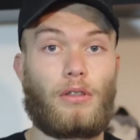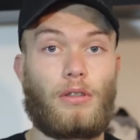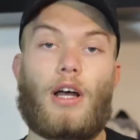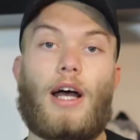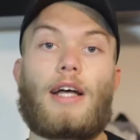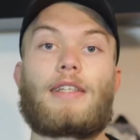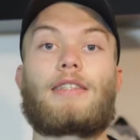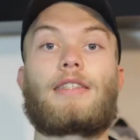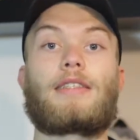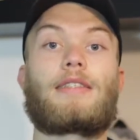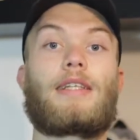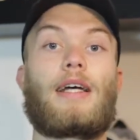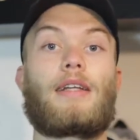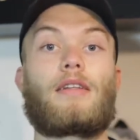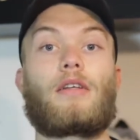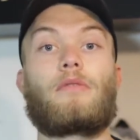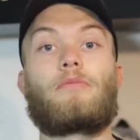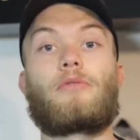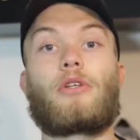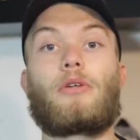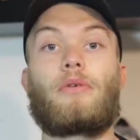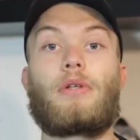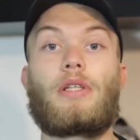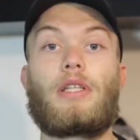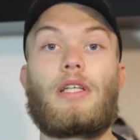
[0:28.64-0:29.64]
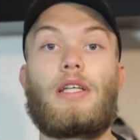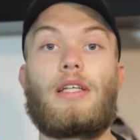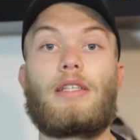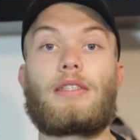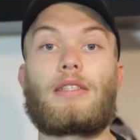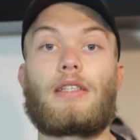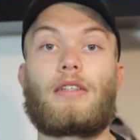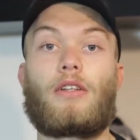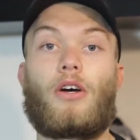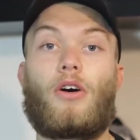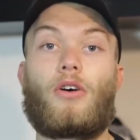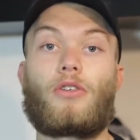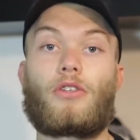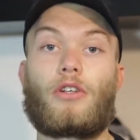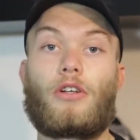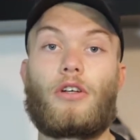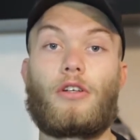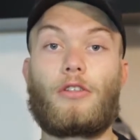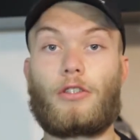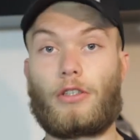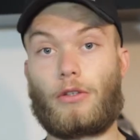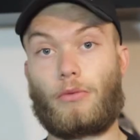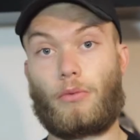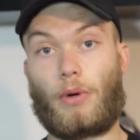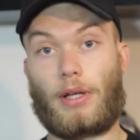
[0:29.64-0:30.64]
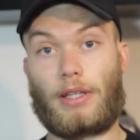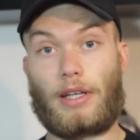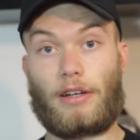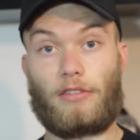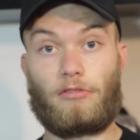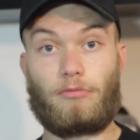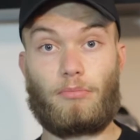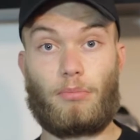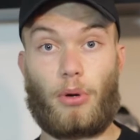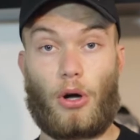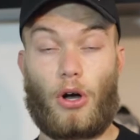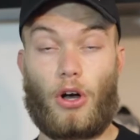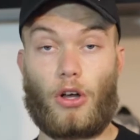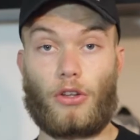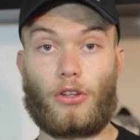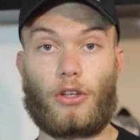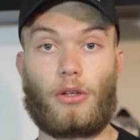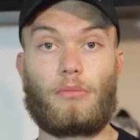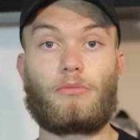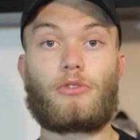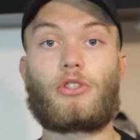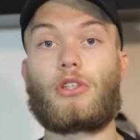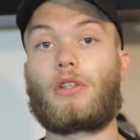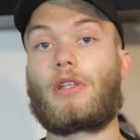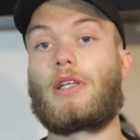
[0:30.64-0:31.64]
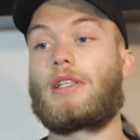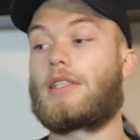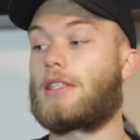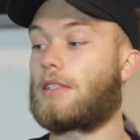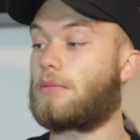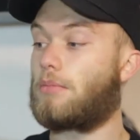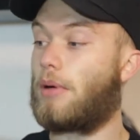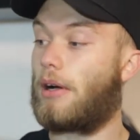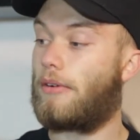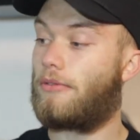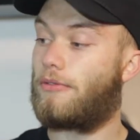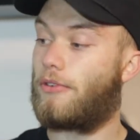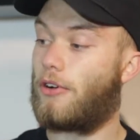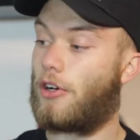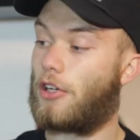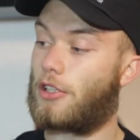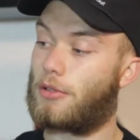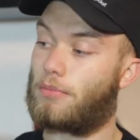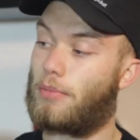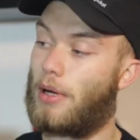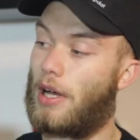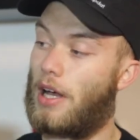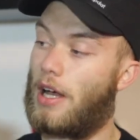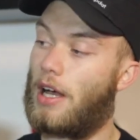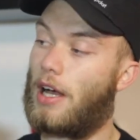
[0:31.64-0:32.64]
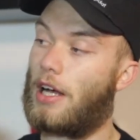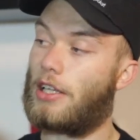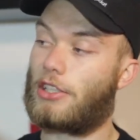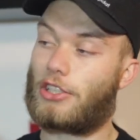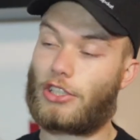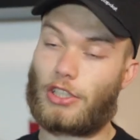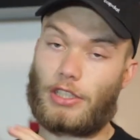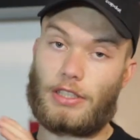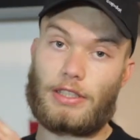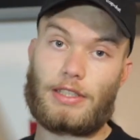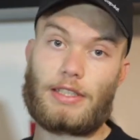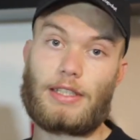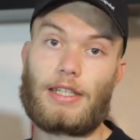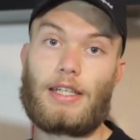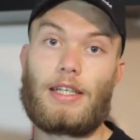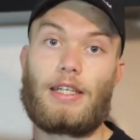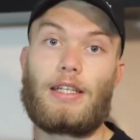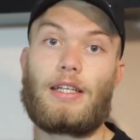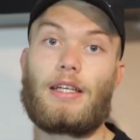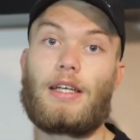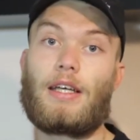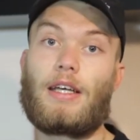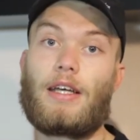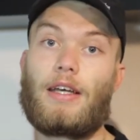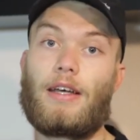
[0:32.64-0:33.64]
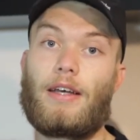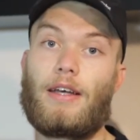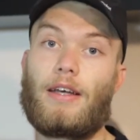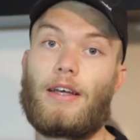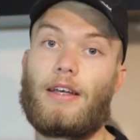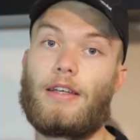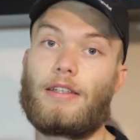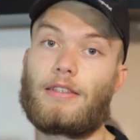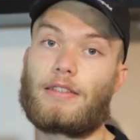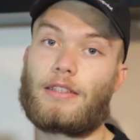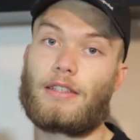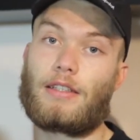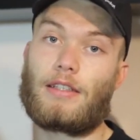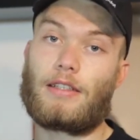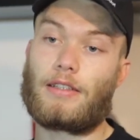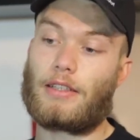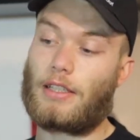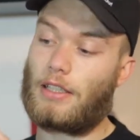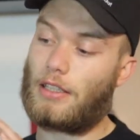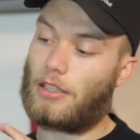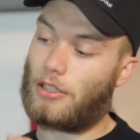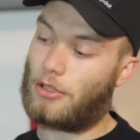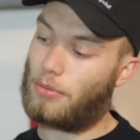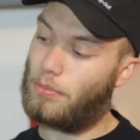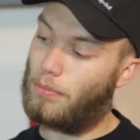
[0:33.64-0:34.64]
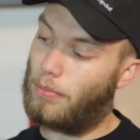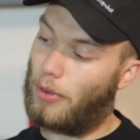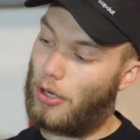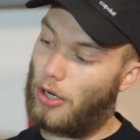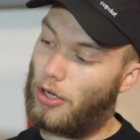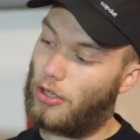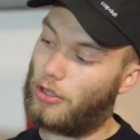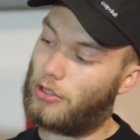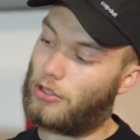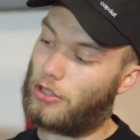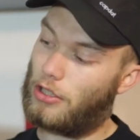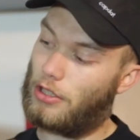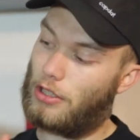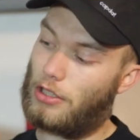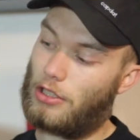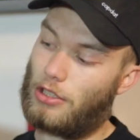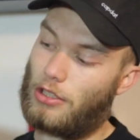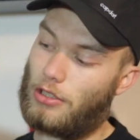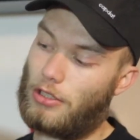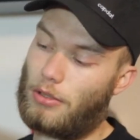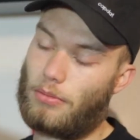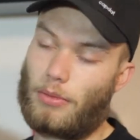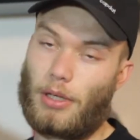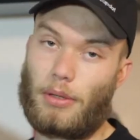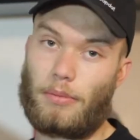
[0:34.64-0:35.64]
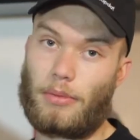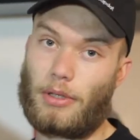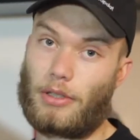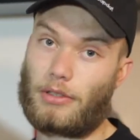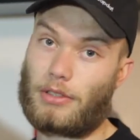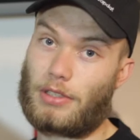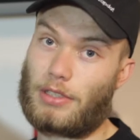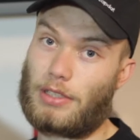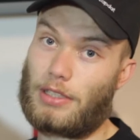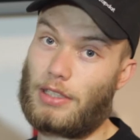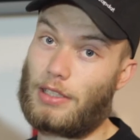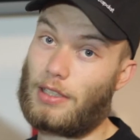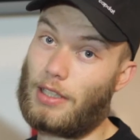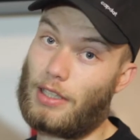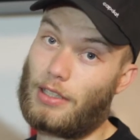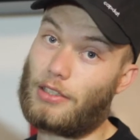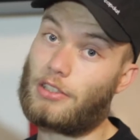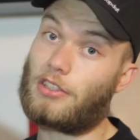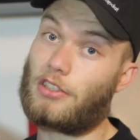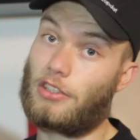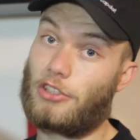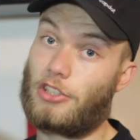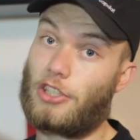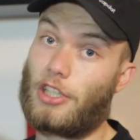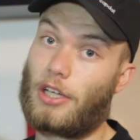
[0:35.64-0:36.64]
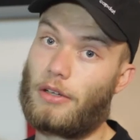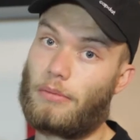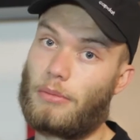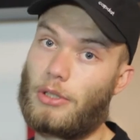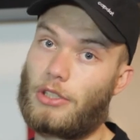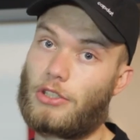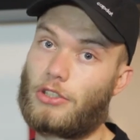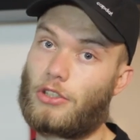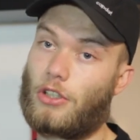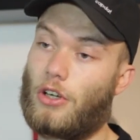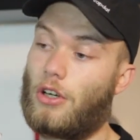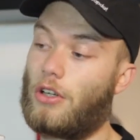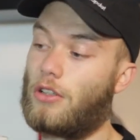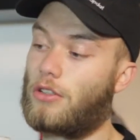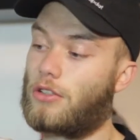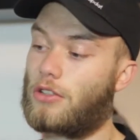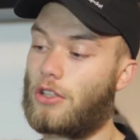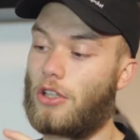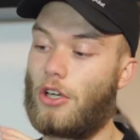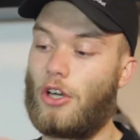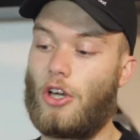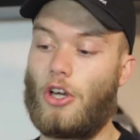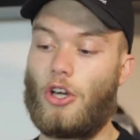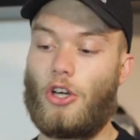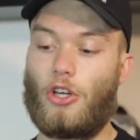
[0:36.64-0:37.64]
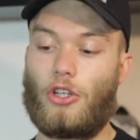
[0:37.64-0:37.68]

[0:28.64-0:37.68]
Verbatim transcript: As I said, I'm doing these in order as when I've bought them. So this is my first pair, as you can see, it's an Adidas box and you might be able to see that it's the Jeremy Scott's.